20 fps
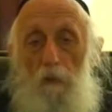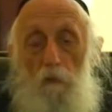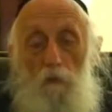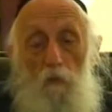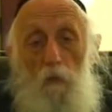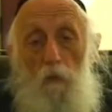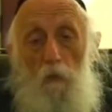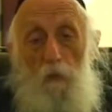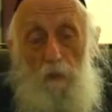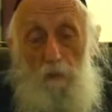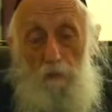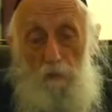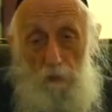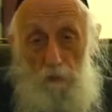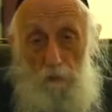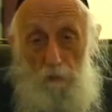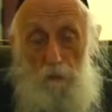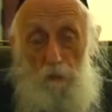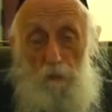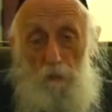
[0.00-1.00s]
And so I
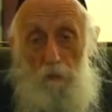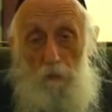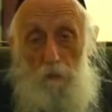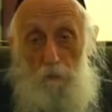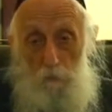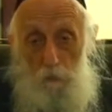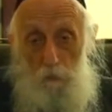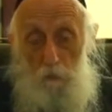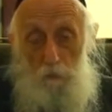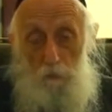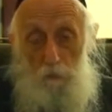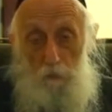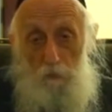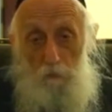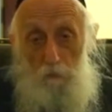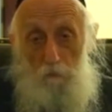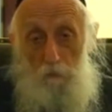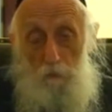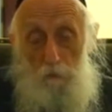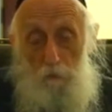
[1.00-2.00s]
did a moral
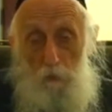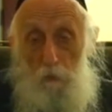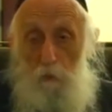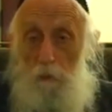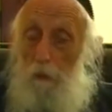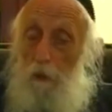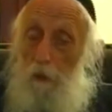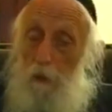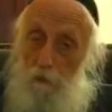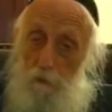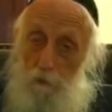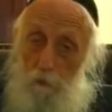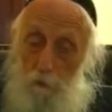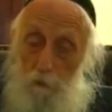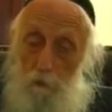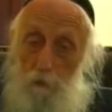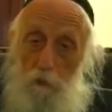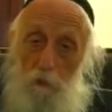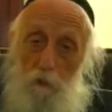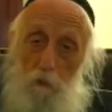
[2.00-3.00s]
inventory, and I had
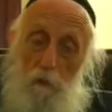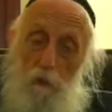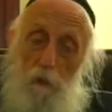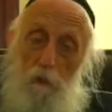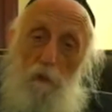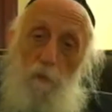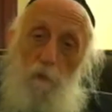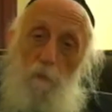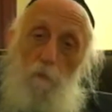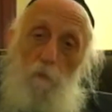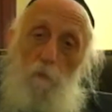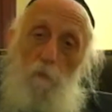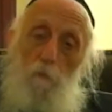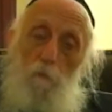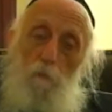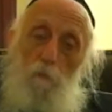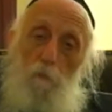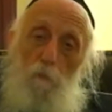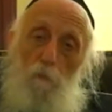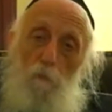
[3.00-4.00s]
somebody look at it.
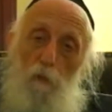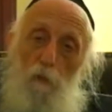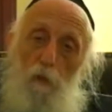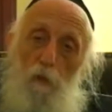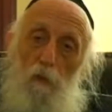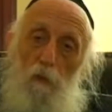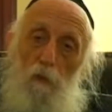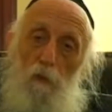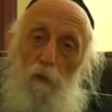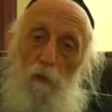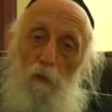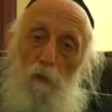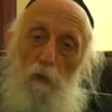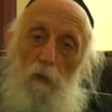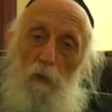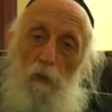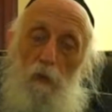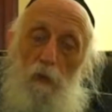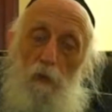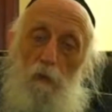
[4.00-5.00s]

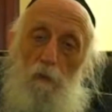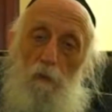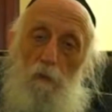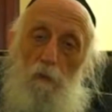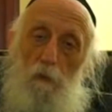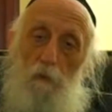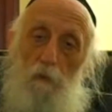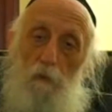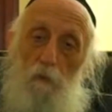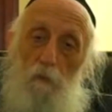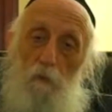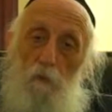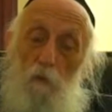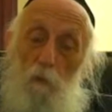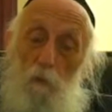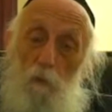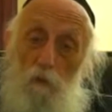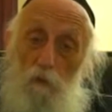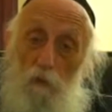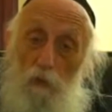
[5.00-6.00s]
And
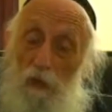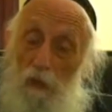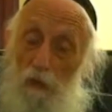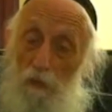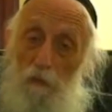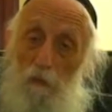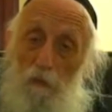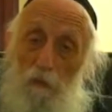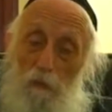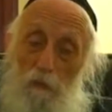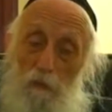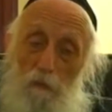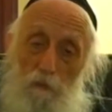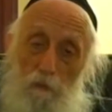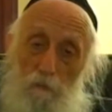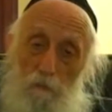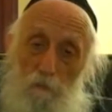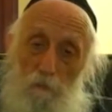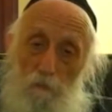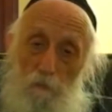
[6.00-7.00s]
it was
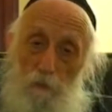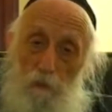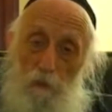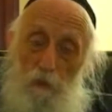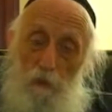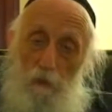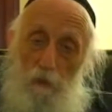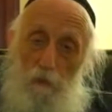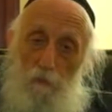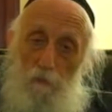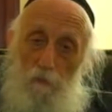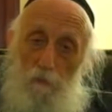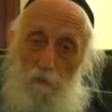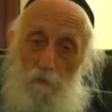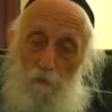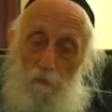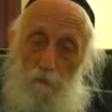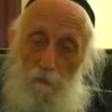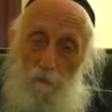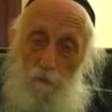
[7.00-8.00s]
edited,
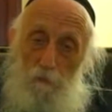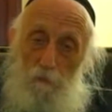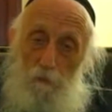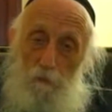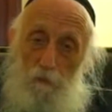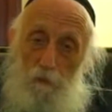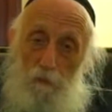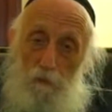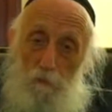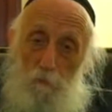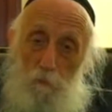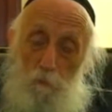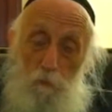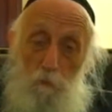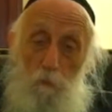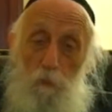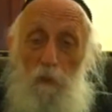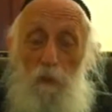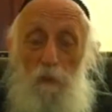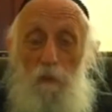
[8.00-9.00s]
and I
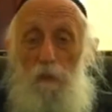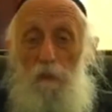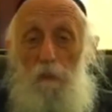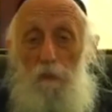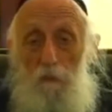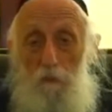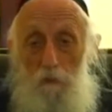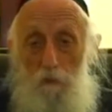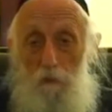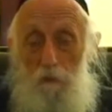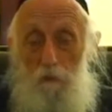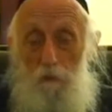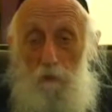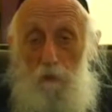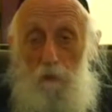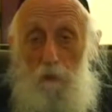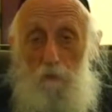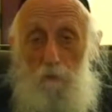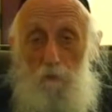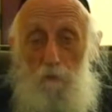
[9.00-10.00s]
repeated it 6
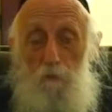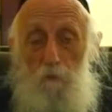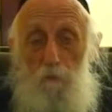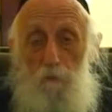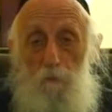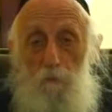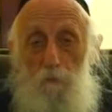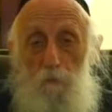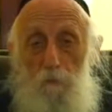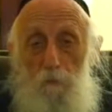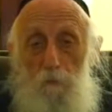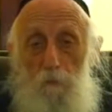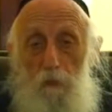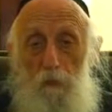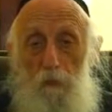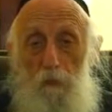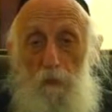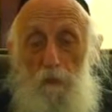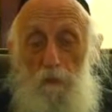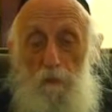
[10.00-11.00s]
times
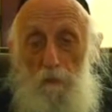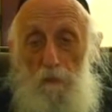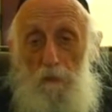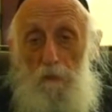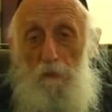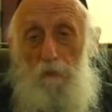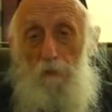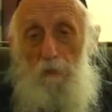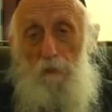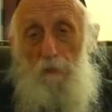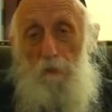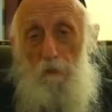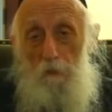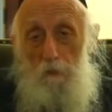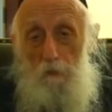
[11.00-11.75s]
until